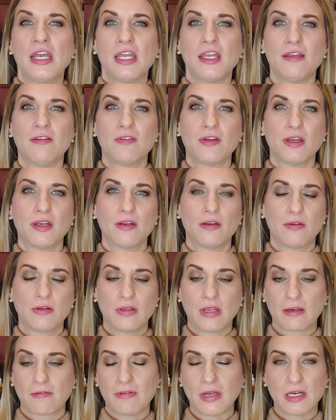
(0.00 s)
even
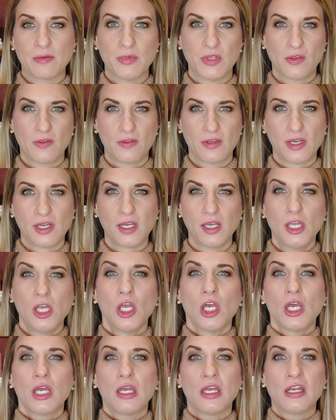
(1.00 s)
like vitamin C.
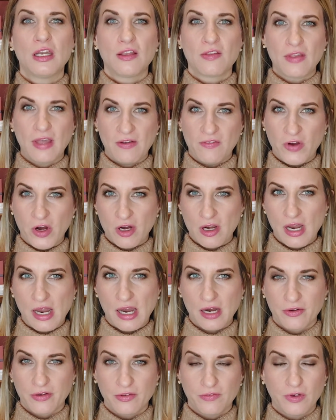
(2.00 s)
It is a very
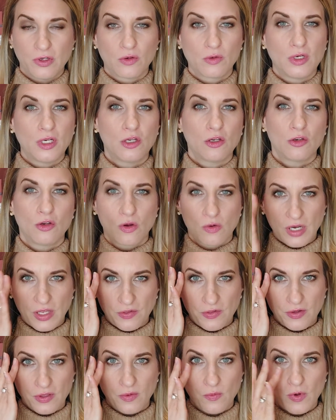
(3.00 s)
active ingredient. You don't
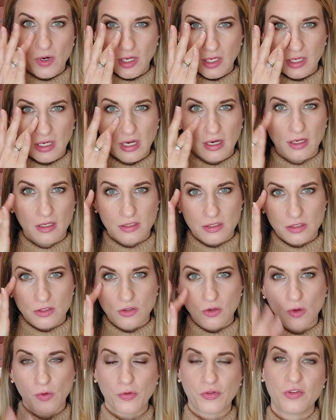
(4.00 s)
necessarily want to get it
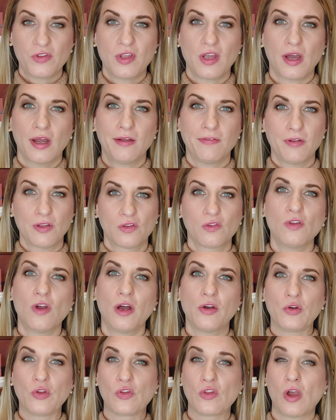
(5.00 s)
close to the eye if it's
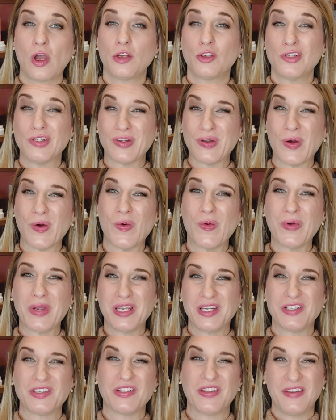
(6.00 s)
not designed to go
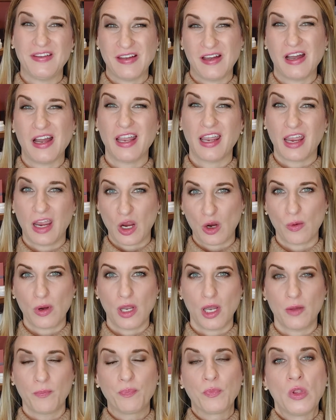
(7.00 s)
into the eye
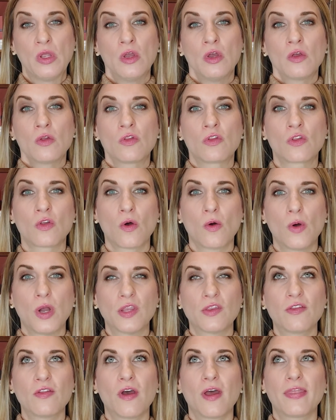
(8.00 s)
area. So
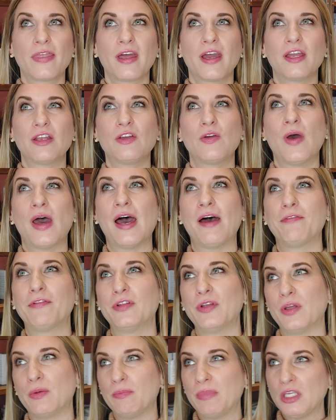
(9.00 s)
it's not that you have
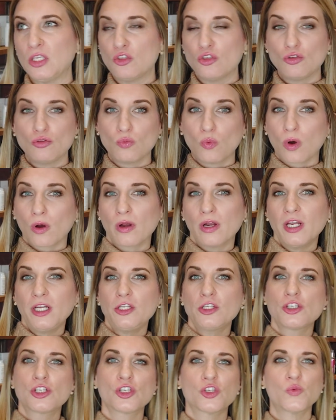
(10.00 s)
to be too worried.
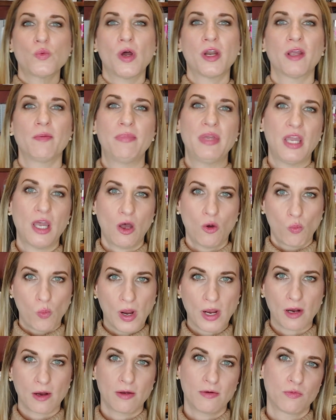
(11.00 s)
You just want to be
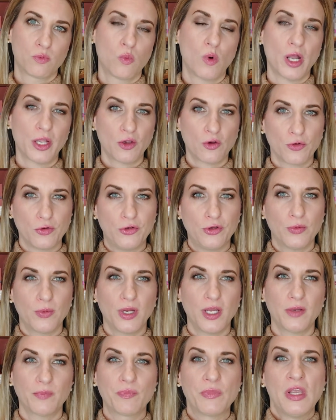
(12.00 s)
aware of what you're
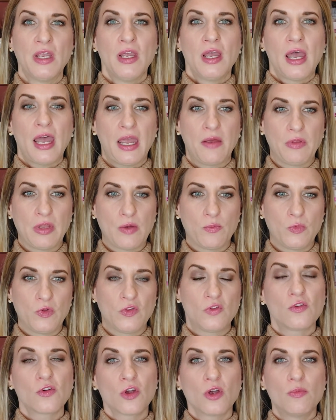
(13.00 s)
doing. And then with
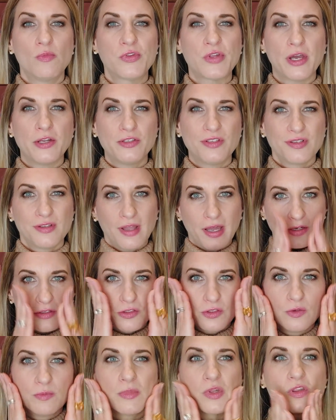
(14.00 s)
serums, I do like
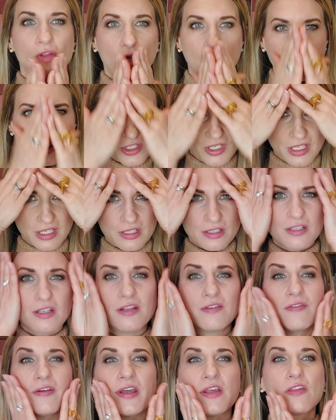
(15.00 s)
to massage it into
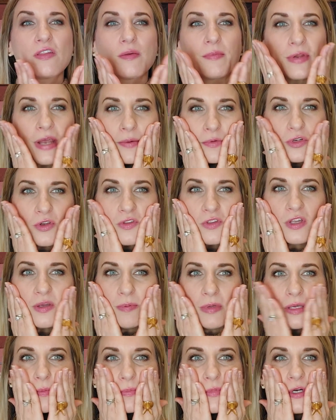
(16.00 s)
the face. Sometimes you'll see
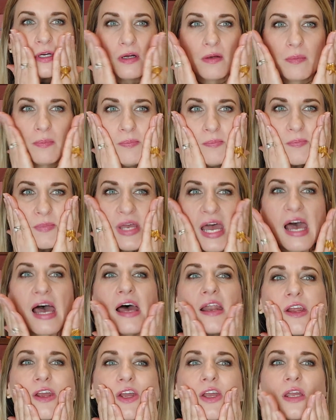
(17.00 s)
people
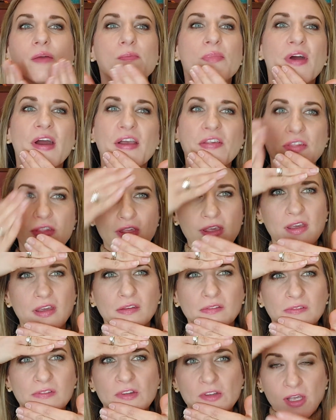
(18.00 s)
patting and
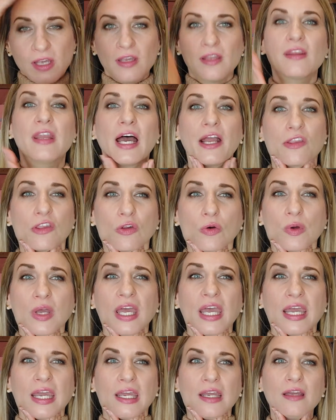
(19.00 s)
pressing. That's
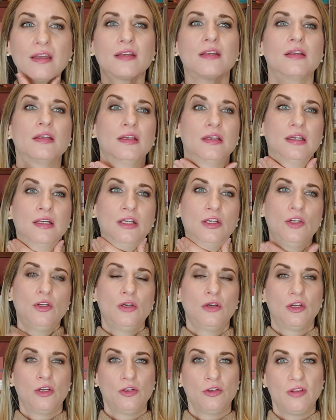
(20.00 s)
okay. You
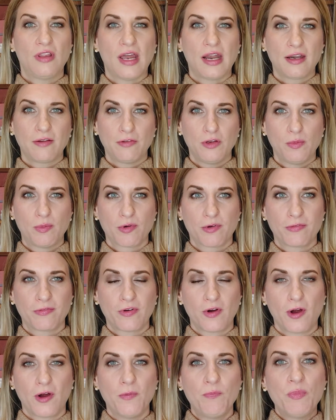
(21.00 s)
can do that if you
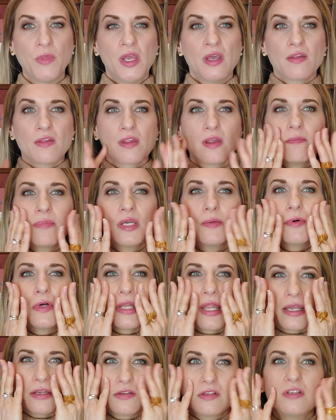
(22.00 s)
prefer. Some people
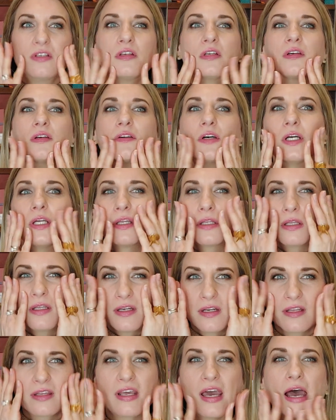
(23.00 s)
like to do
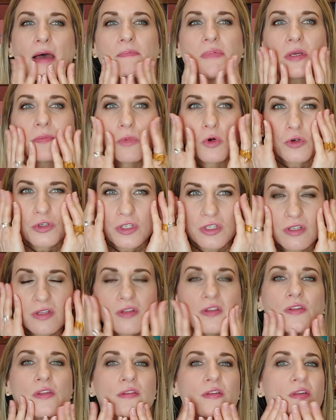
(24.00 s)
little tapping
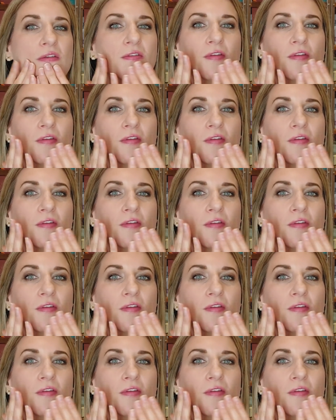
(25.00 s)
motions.